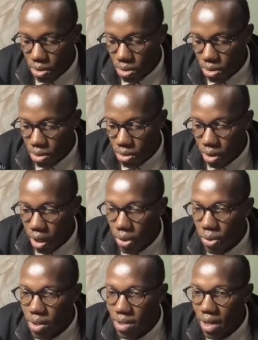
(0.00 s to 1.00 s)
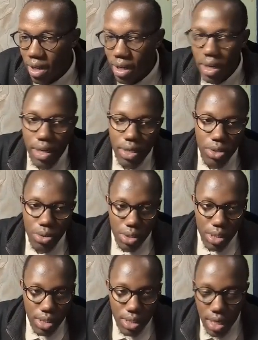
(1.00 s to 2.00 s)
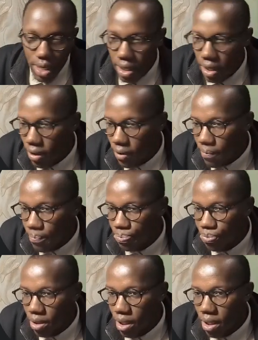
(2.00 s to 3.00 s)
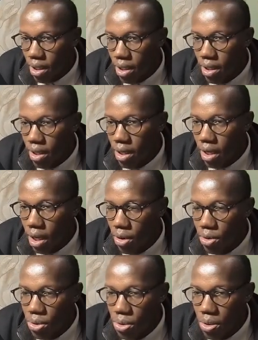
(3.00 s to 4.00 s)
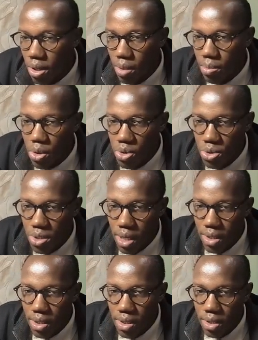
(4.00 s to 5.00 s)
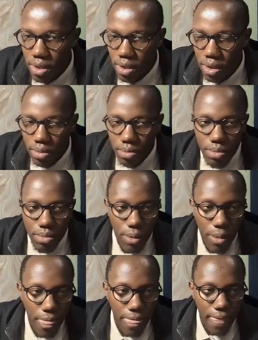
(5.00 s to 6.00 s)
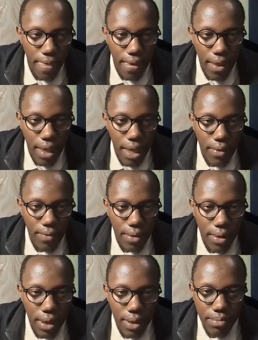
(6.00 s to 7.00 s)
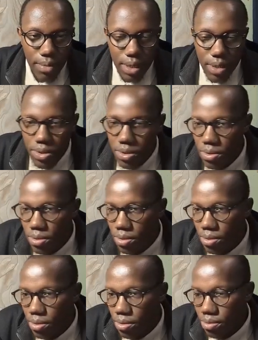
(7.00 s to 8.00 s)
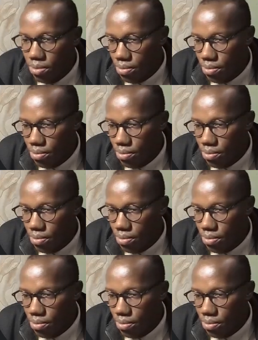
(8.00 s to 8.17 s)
so you can always link to it directly. And then how you are able to start it, you come back to